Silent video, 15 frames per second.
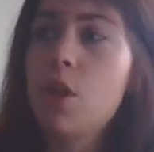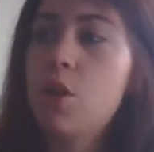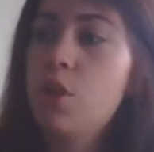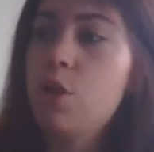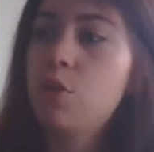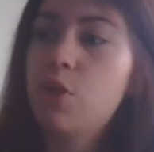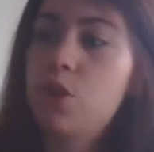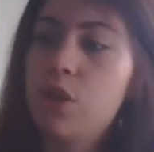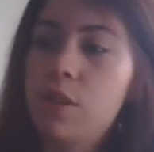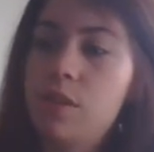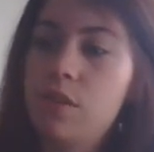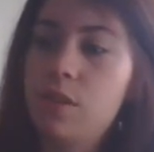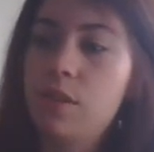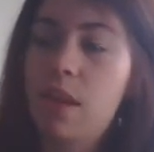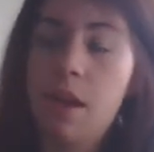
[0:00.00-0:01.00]
you know,
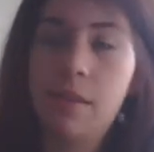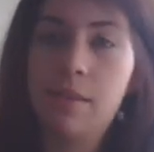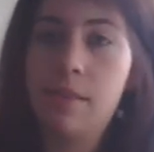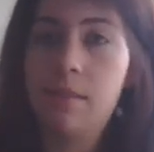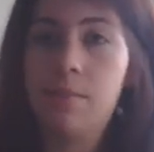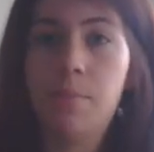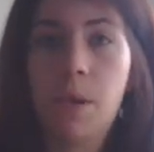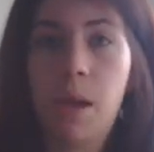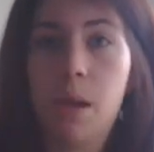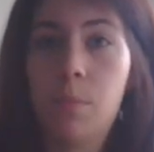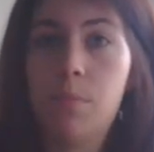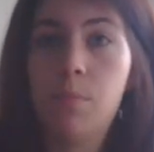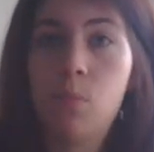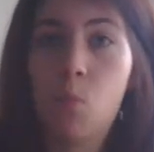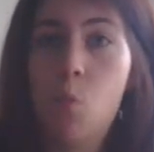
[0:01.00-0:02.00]
she's a, a
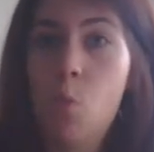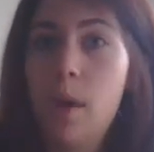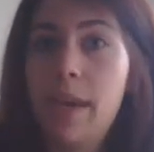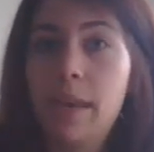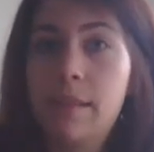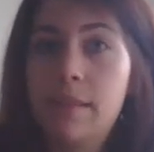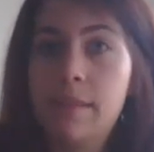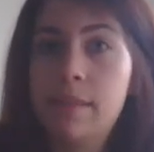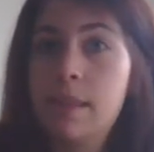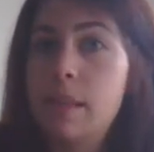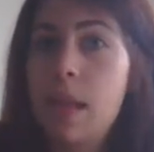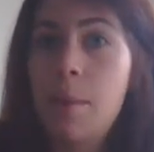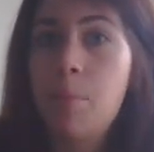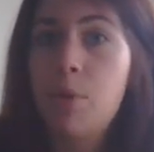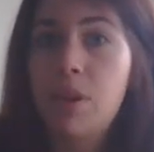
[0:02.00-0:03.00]
Wiccan
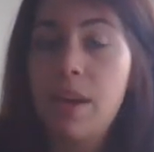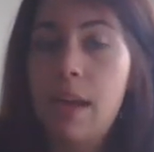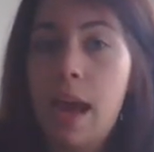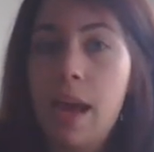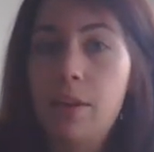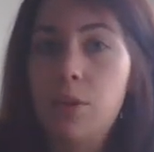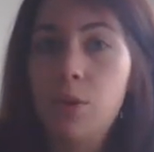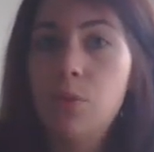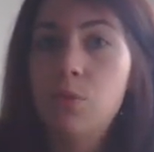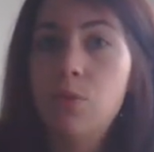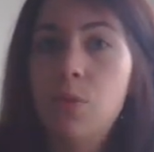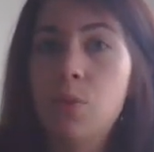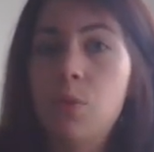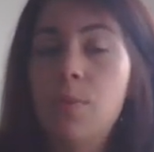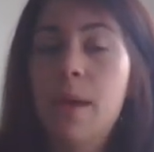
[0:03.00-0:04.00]
celebrity on
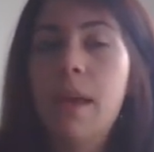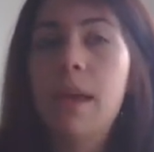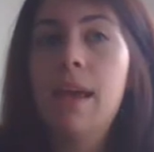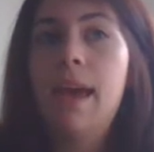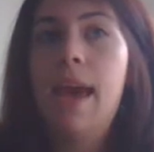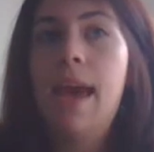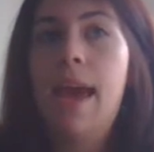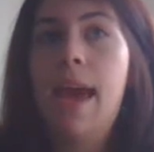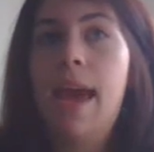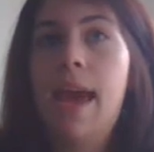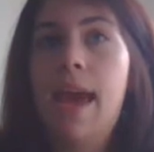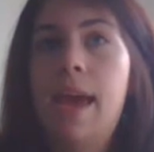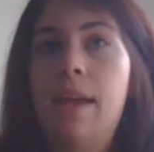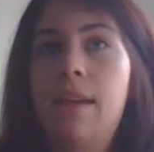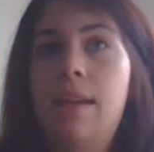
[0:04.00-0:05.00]
YouTube,
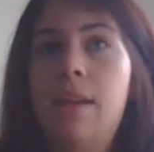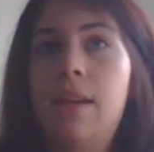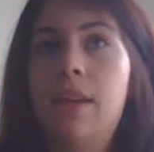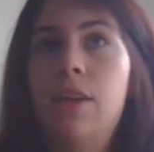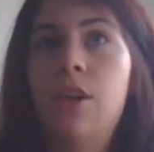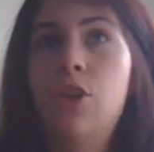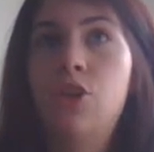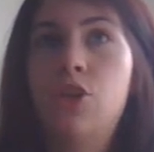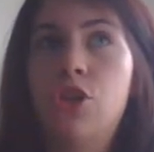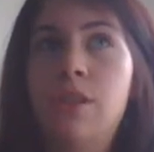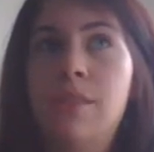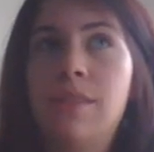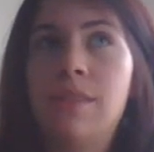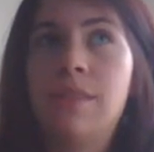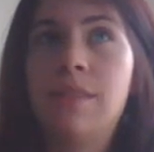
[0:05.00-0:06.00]
and she
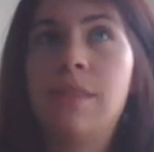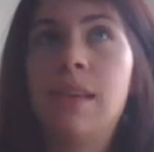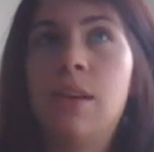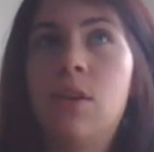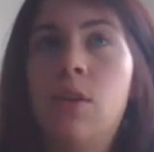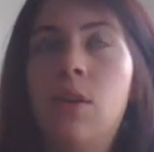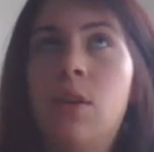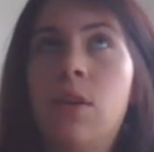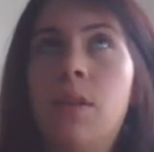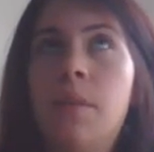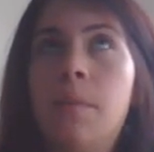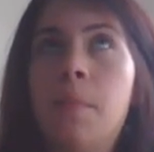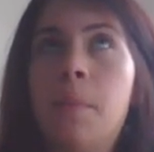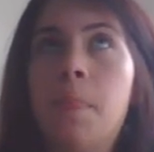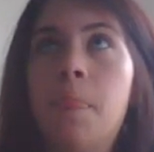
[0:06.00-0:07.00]
still
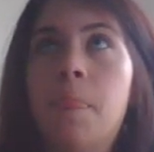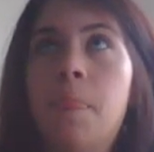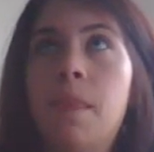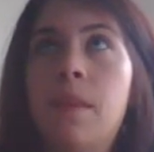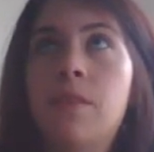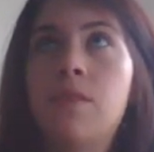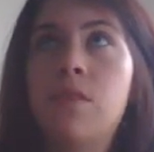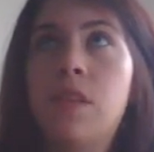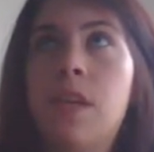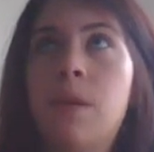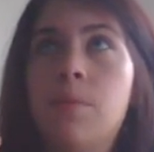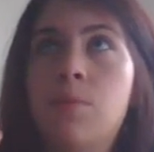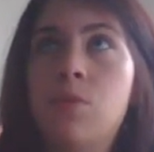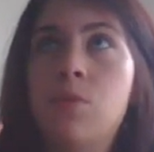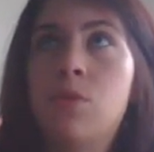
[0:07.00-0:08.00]

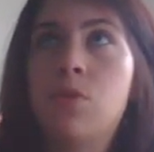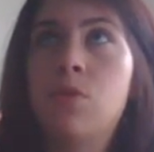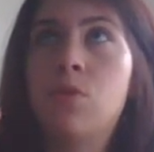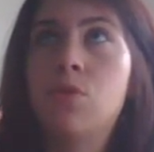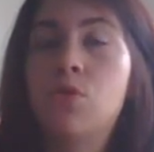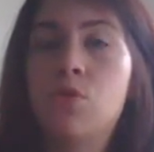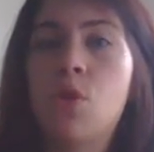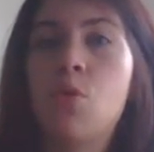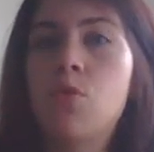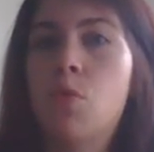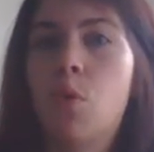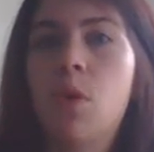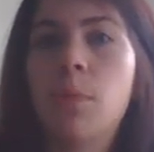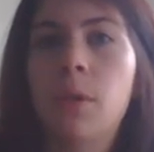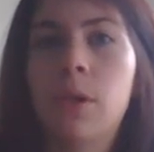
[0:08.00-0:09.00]
seems so
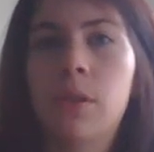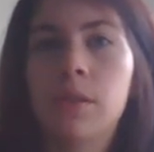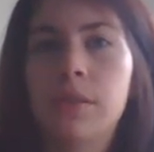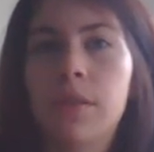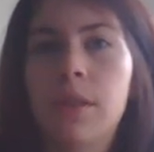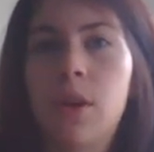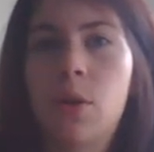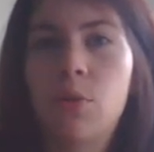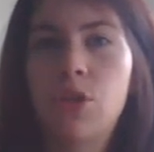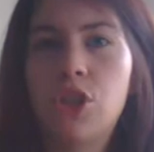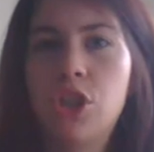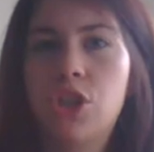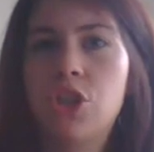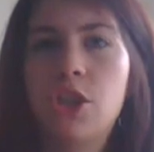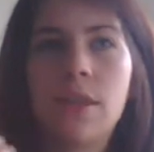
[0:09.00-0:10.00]
normal. You know,
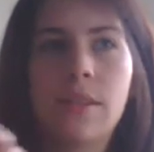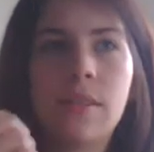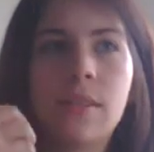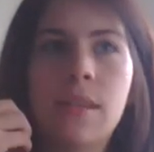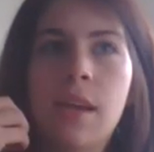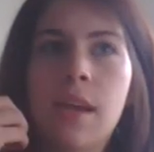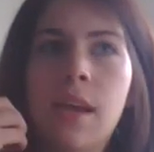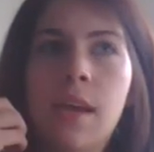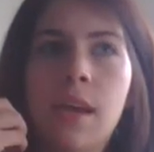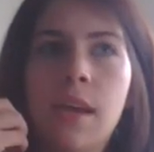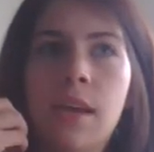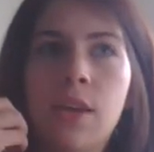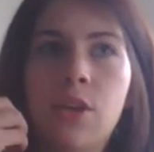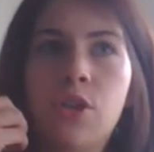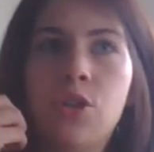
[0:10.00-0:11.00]
she just,
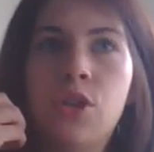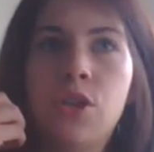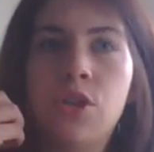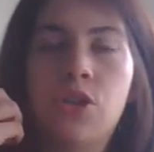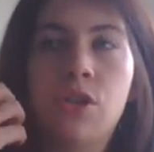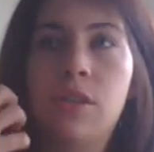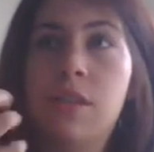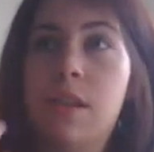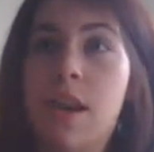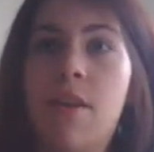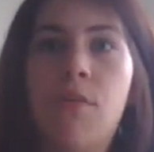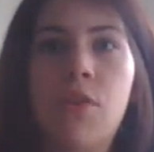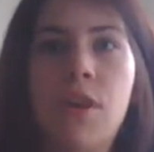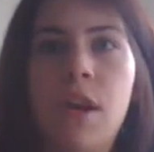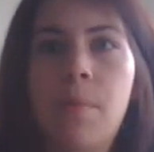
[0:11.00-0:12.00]
she's just an
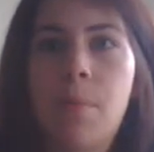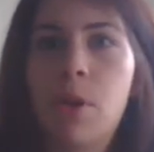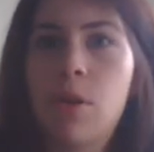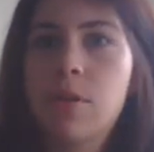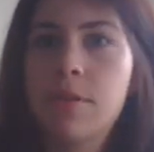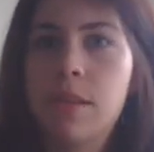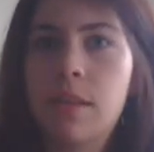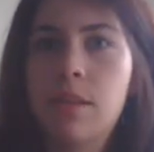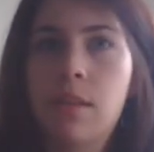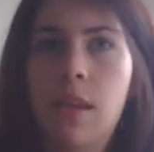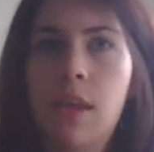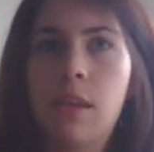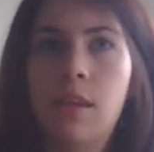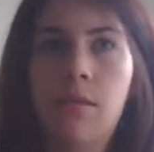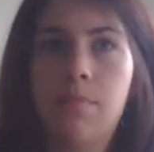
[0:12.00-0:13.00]
everyday person
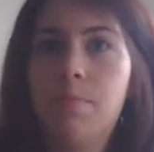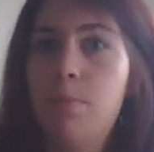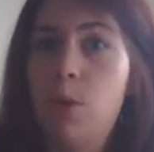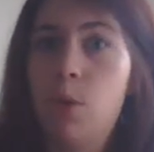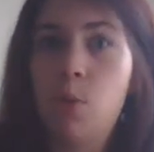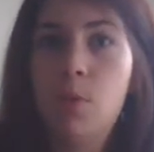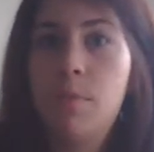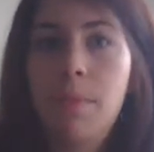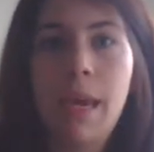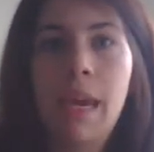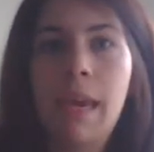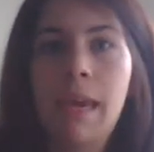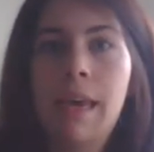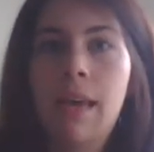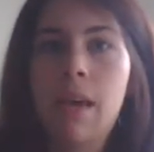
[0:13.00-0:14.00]
like you and
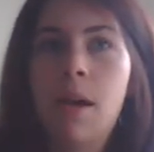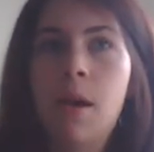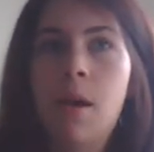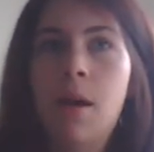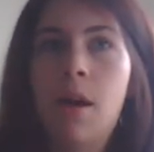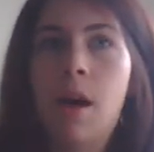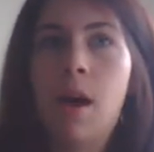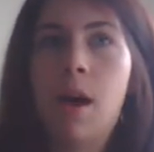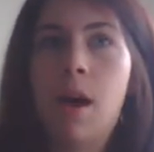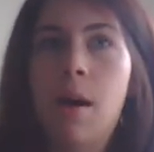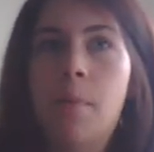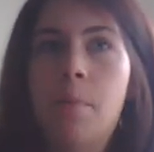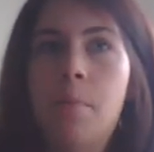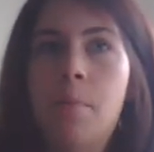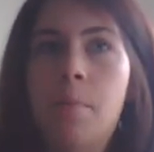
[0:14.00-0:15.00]
me.
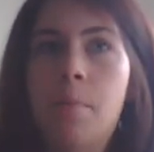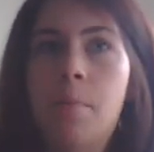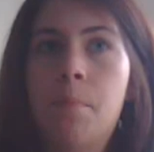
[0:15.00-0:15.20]
Um,